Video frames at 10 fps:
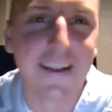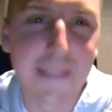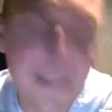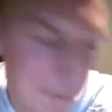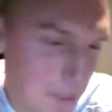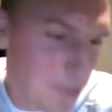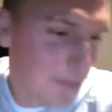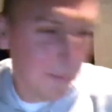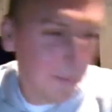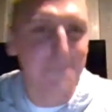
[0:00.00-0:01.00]
real
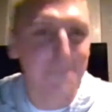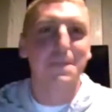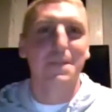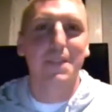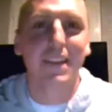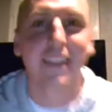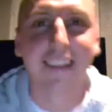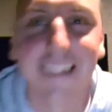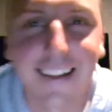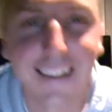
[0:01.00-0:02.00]
simple, right?
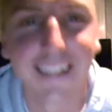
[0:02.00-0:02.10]
And